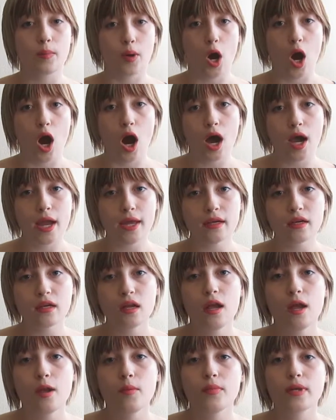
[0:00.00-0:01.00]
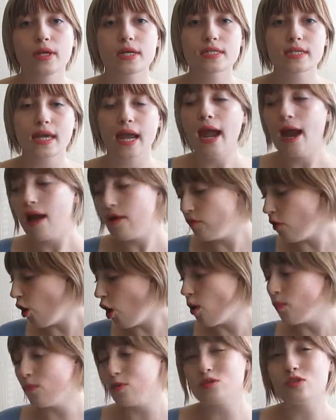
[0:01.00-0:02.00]
on, because I have
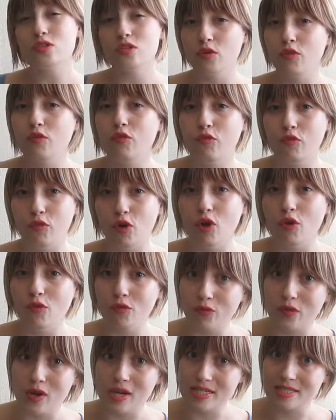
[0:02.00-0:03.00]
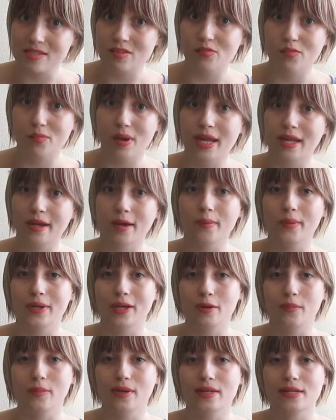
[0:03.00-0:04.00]
almost a full face of makeup
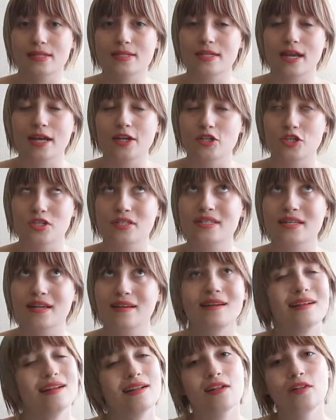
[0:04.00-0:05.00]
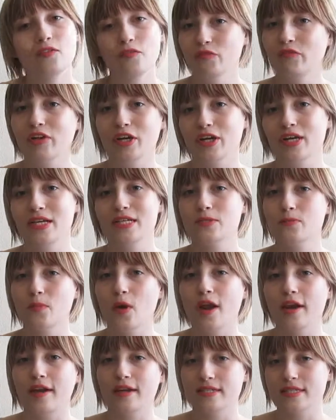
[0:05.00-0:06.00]
here because various
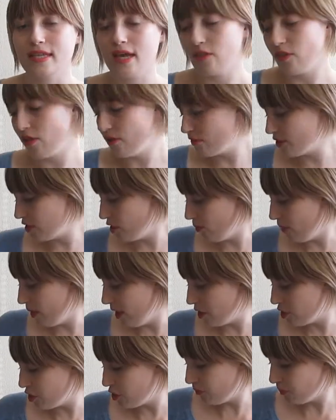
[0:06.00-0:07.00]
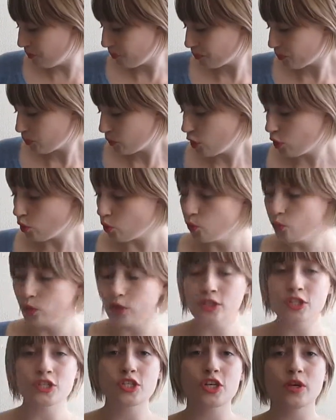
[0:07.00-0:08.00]
products I love so much. We're
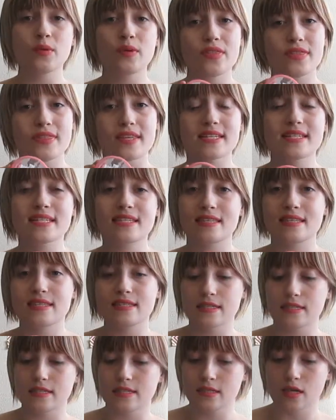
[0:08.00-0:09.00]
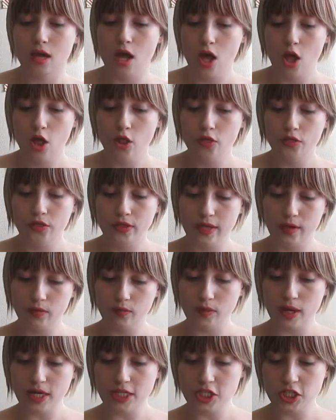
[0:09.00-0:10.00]
going to start with this. This is the
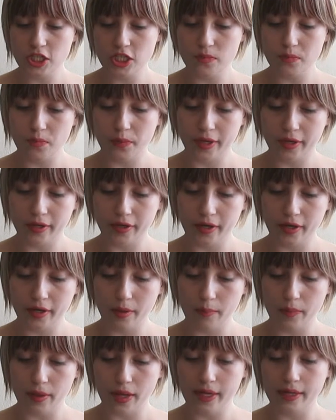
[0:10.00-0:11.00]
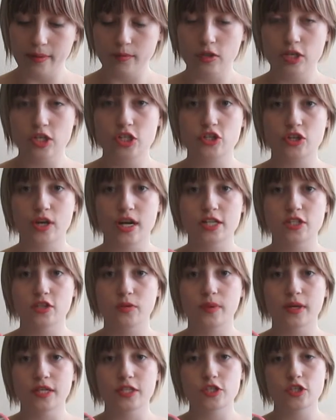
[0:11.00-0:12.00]
Righteous Butter Body Moisturizer
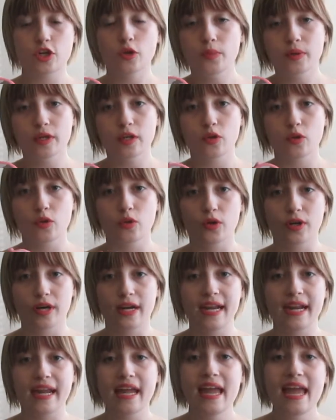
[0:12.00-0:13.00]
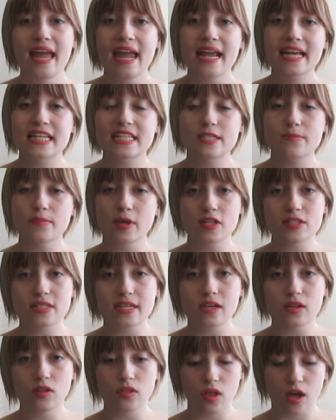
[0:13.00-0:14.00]
by Soap & Glory. It smells
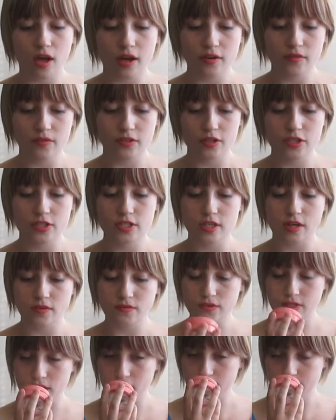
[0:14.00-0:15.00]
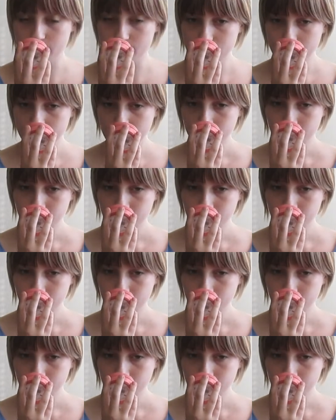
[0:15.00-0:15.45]
like a lot of their stuff does,